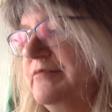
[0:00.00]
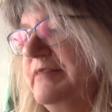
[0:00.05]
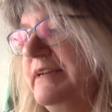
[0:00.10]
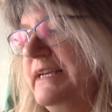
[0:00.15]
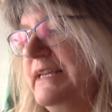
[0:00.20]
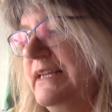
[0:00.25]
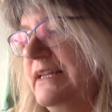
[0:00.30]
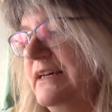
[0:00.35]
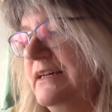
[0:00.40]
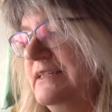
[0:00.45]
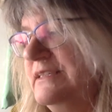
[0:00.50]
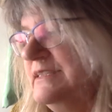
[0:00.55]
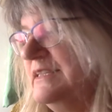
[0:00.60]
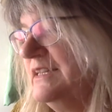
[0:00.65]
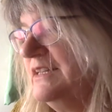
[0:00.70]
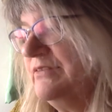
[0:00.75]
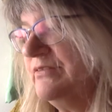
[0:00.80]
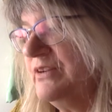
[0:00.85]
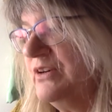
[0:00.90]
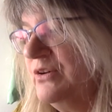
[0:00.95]
realised
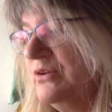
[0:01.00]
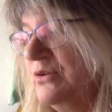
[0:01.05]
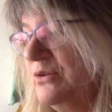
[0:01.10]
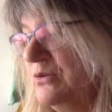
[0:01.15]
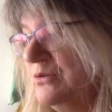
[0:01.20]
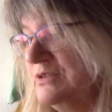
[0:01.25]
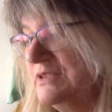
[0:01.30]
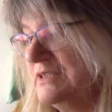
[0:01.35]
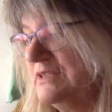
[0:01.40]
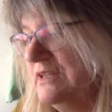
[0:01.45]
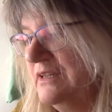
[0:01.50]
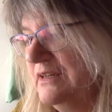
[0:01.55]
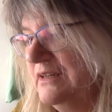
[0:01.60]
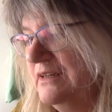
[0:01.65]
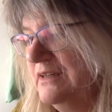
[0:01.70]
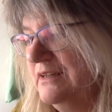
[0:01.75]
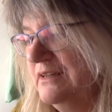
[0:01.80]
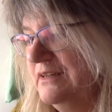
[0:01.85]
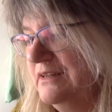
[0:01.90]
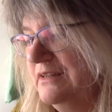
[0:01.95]
that, of course,
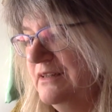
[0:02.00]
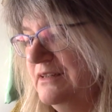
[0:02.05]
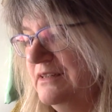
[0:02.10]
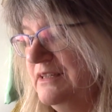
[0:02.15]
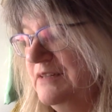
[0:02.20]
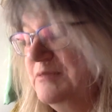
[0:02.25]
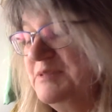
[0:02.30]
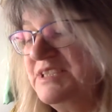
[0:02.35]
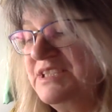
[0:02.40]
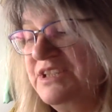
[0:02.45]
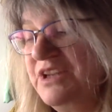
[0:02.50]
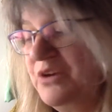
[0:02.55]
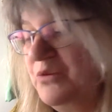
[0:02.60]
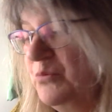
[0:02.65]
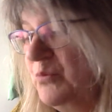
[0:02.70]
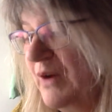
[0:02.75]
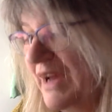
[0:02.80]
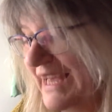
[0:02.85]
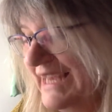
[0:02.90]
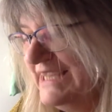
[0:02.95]
there was no
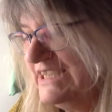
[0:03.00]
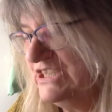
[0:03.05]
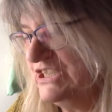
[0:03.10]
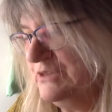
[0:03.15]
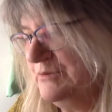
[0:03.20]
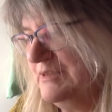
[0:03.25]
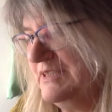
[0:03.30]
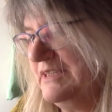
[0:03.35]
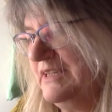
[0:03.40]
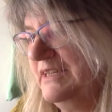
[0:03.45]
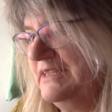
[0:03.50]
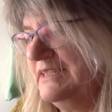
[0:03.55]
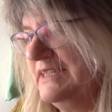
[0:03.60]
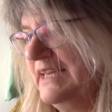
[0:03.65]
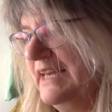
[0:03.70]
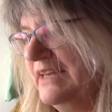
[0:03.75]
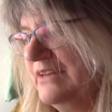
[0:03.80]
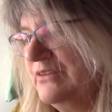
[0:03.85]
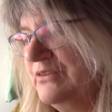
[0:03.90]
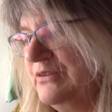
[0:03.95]
way she was going to
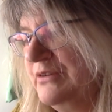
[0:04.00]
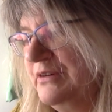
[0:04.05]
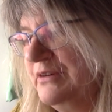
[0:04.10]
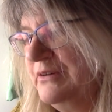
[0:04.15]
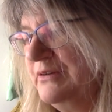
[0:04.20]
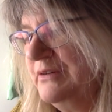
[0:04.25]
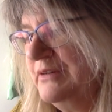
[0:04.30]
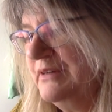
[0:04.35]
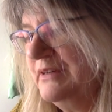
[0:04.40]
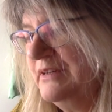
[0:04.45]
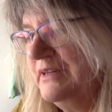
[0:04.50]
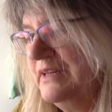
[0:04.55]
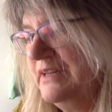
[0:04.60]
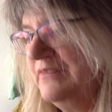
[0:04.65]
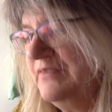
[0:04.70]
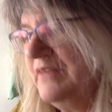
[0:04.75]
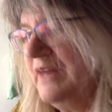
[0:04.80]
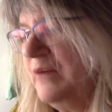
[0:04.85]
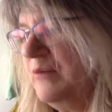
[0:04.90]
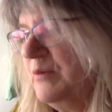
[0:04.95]
get through. If
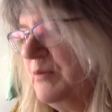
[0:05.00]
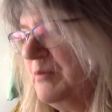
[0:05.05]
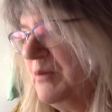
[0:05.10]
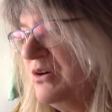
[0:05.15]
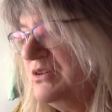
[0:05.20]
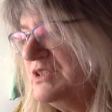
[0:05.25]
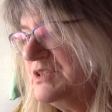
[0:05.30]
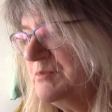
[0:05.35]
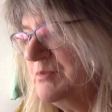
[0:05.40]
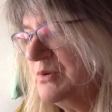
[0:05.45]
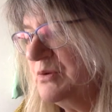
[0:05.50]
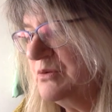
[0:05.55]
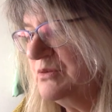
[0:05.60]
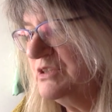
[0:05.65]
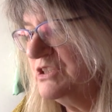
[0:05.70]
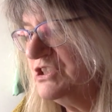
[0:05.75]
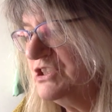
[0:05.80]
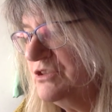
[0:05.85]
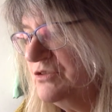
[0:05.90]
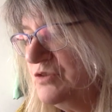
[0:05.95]
that were possible, the
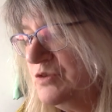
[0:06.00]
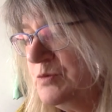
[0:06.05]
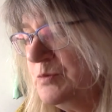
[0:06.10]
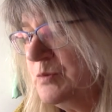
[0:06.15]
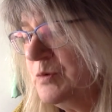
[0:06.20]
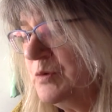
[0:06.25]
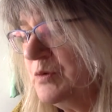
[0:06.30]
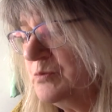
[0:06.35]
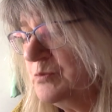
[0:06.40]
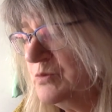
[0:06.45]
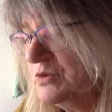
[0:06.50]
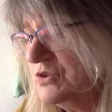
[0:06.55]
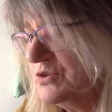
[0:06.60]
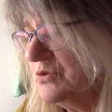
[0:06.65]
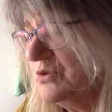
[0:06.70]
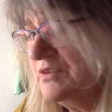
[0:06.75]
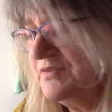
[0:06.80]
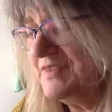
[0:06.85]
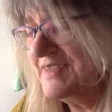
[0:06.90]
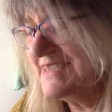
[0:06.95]
children would
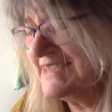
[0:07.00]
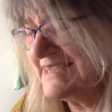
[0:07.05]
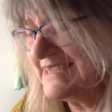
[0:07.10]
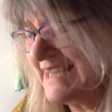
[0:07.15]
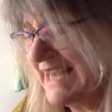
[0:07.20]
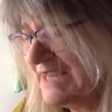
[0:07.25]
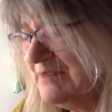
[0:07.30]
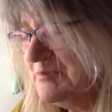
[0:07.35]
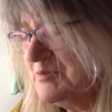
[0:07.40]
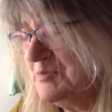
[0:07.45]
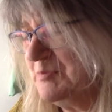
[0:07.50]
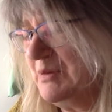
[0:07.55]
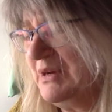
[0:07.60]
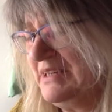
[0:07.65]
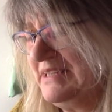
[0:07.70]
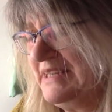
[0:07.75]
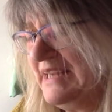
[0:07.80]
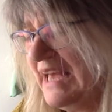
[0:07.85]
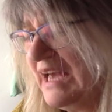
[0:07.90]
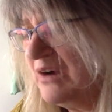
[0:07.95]
all have escaped by
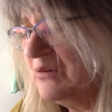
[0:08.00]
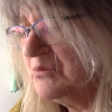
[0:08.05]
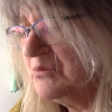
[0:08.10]
now,